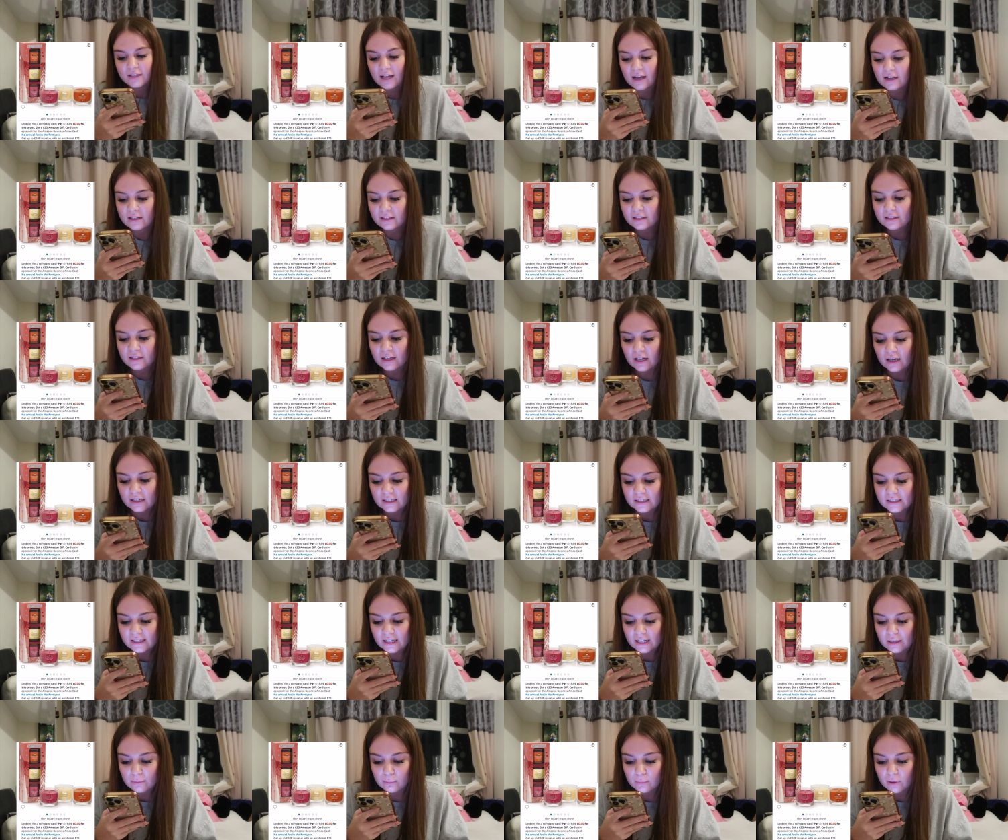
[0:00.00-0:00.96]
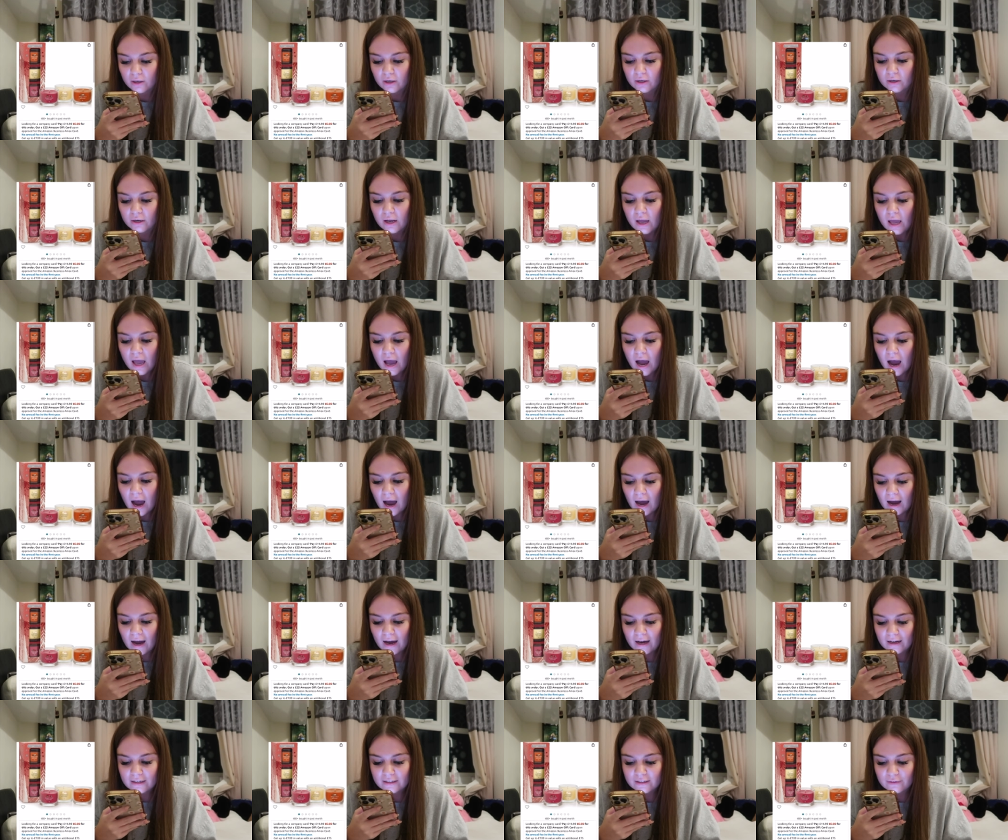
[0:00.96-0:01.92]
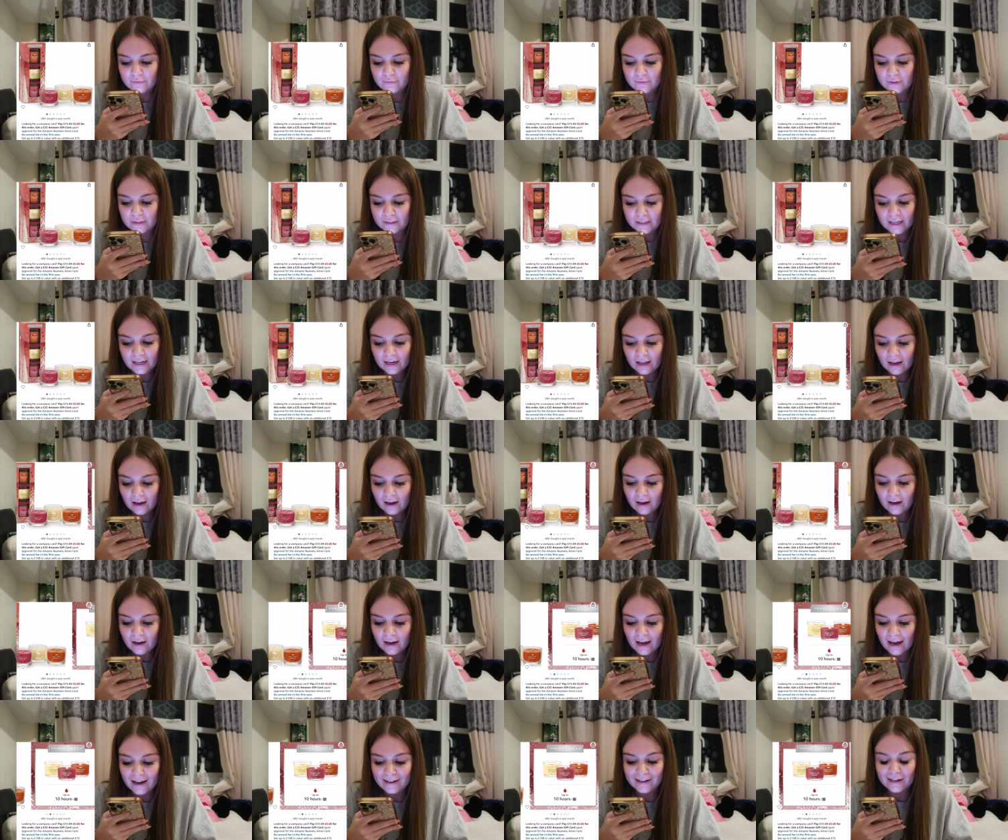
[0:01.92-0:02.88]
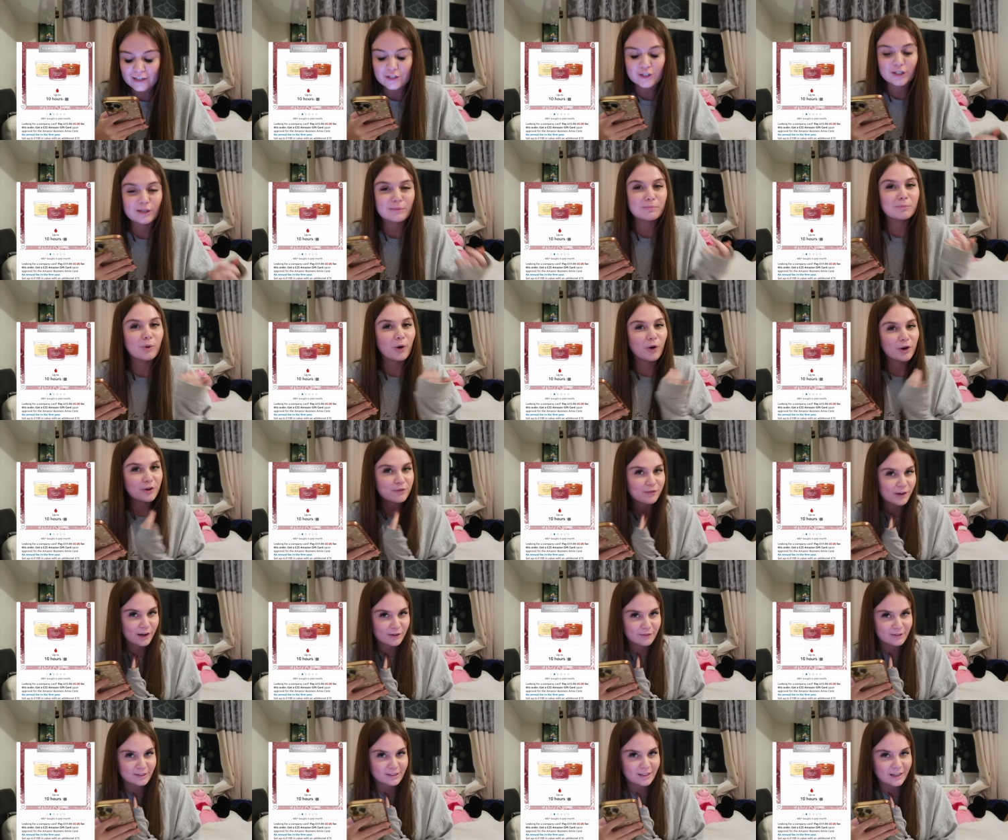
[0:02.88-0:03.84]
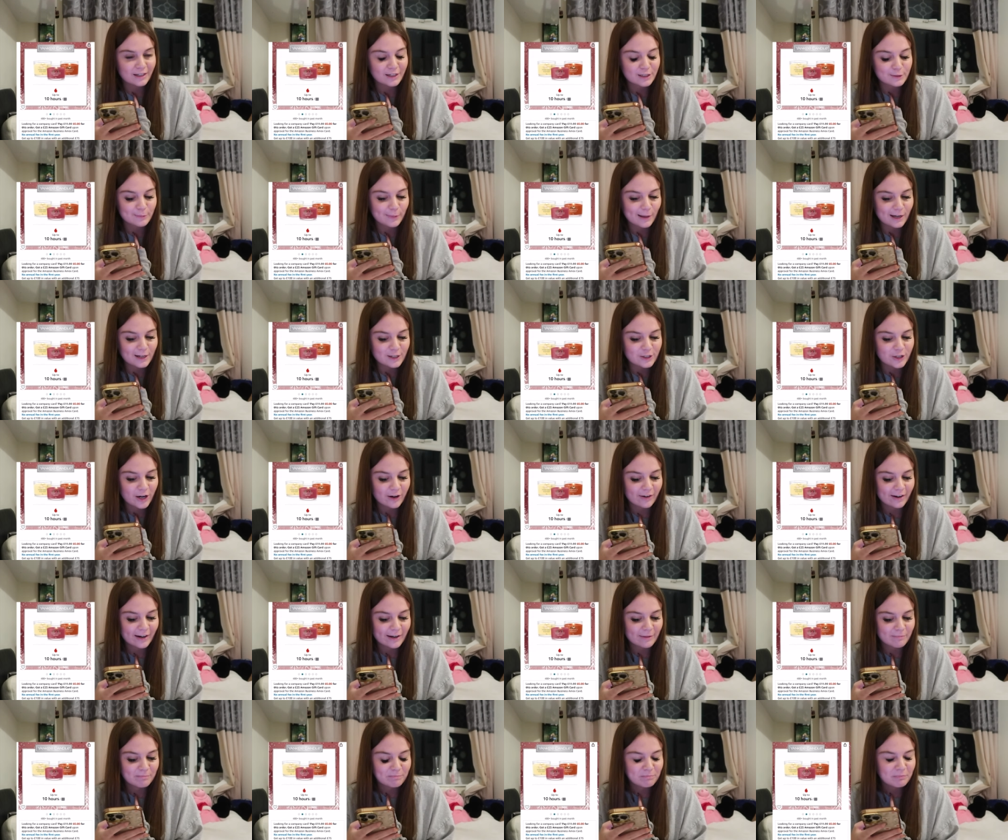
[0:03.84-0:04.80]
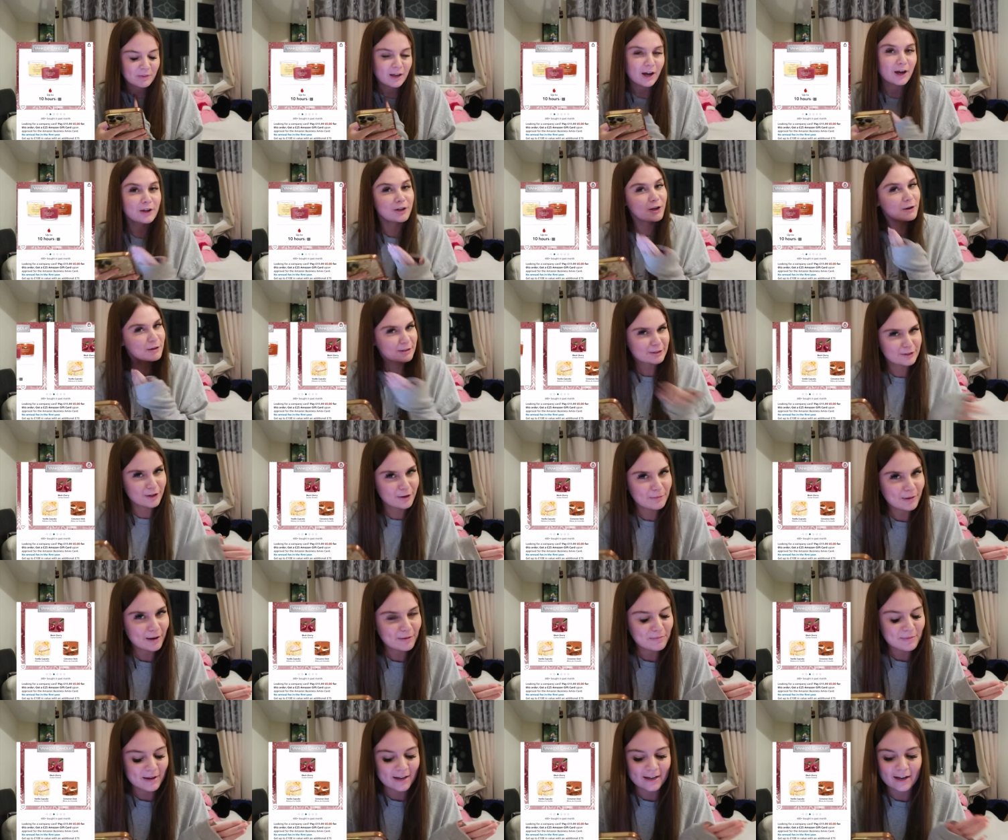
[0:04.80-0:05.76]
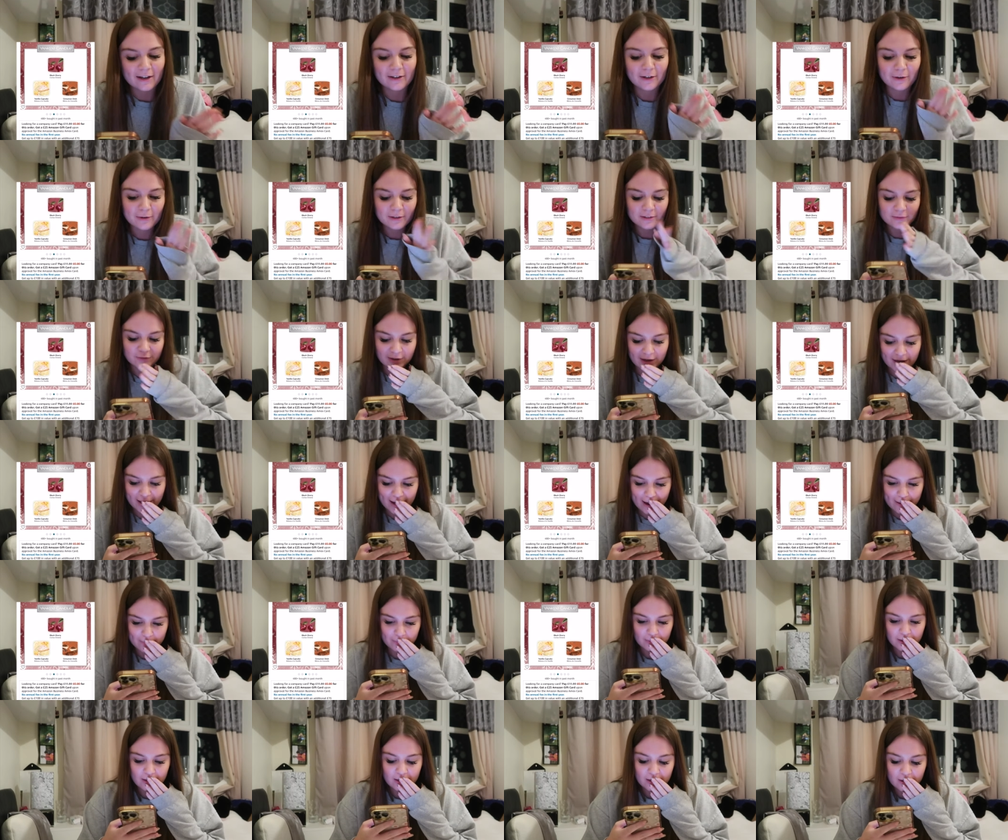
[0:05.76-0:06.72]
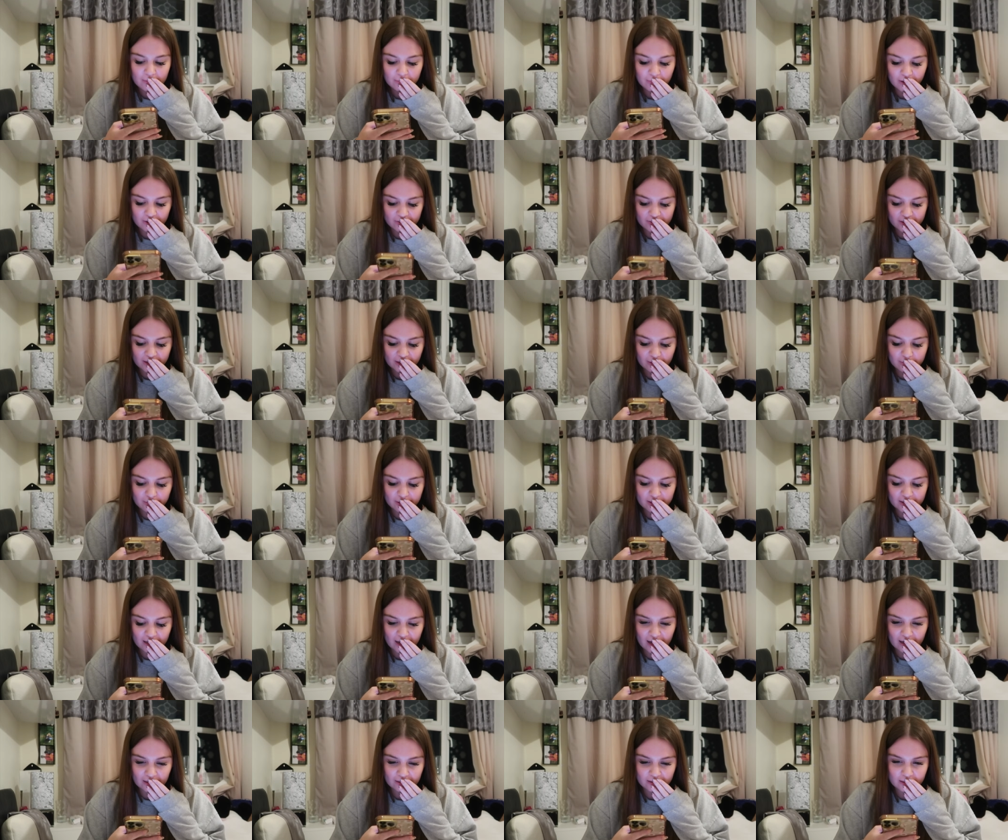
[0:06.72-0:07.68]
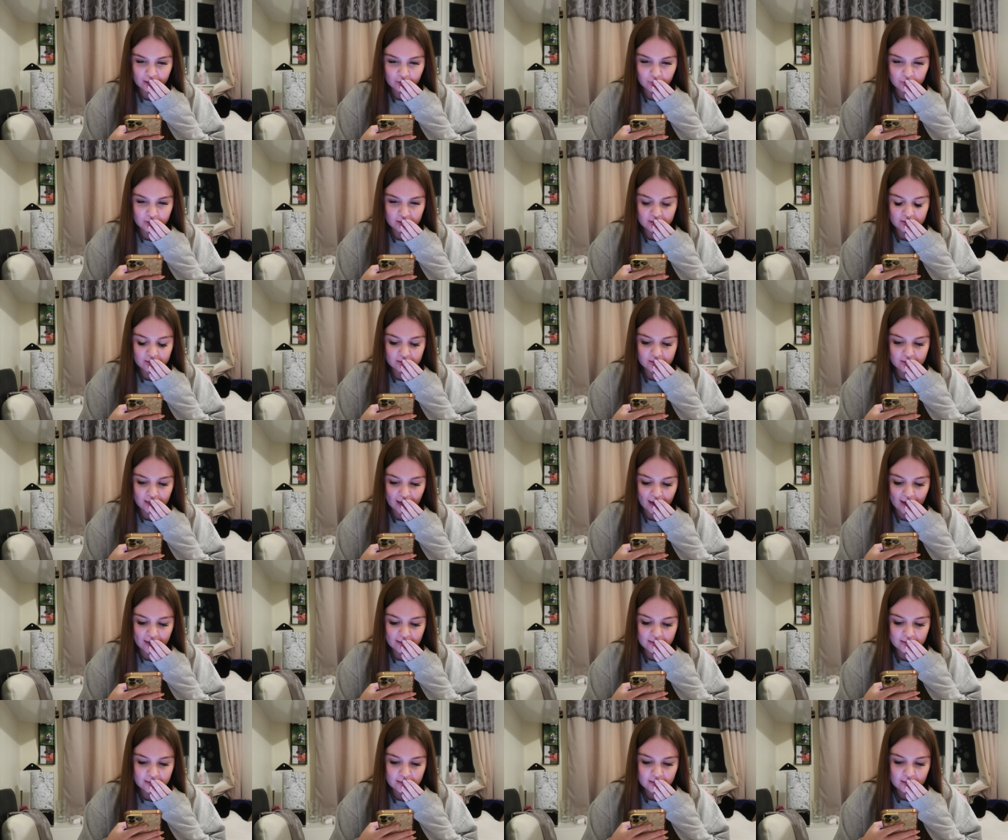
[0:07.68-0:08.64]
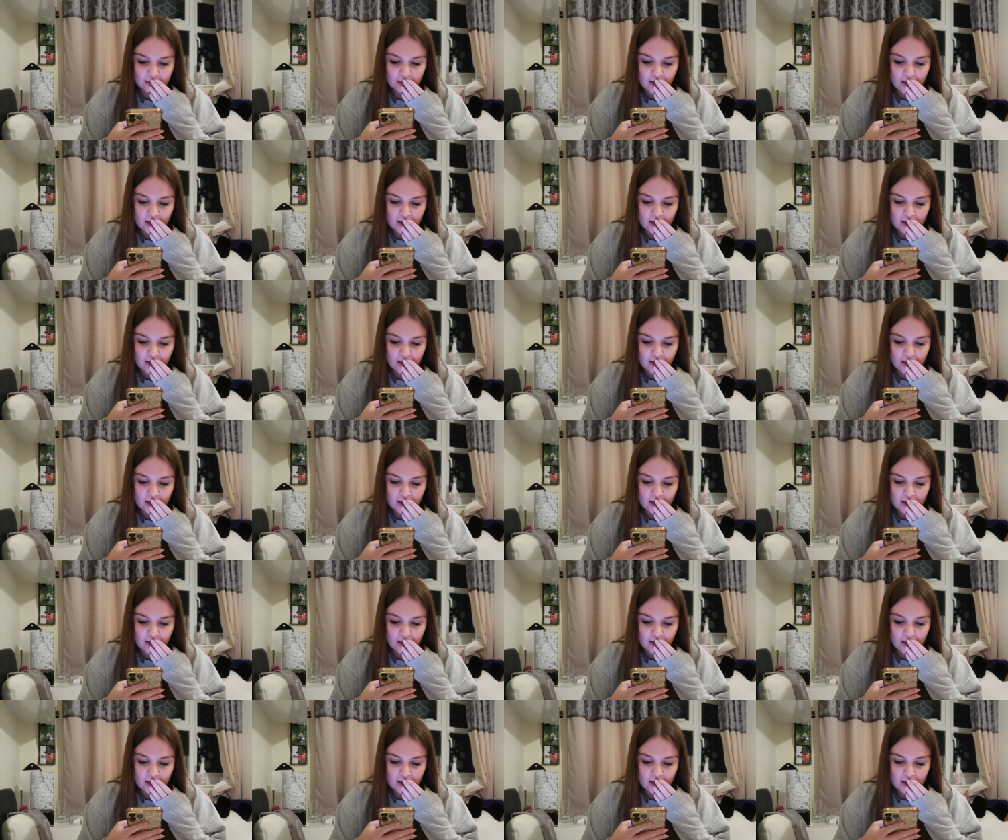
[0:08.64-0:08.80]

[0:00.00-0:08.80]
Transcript: scents are cinnamon and vanilla and actually my favourite scent is black cherry. I know it's not about me, I know it's for him, but I think I'm going to add that one instead